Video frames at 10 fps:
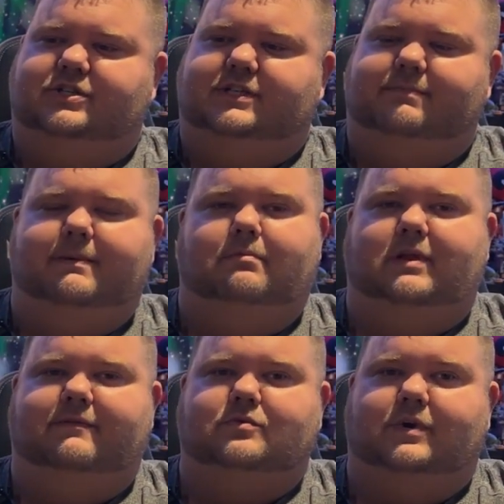Some people
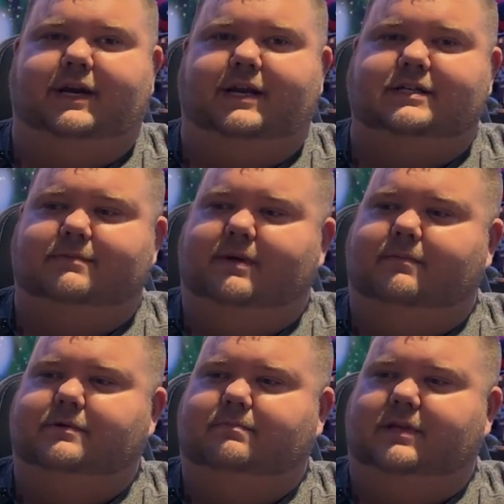believe it's 180, some
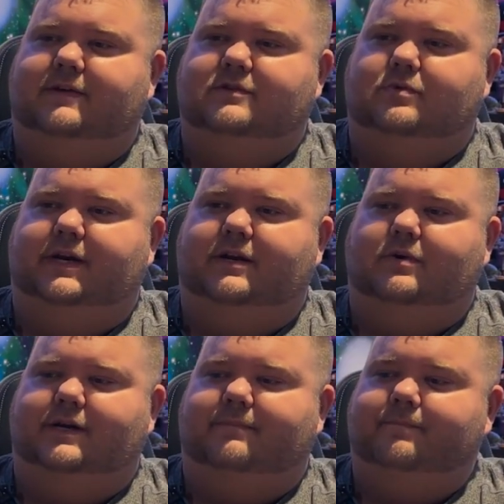people believe it's 181.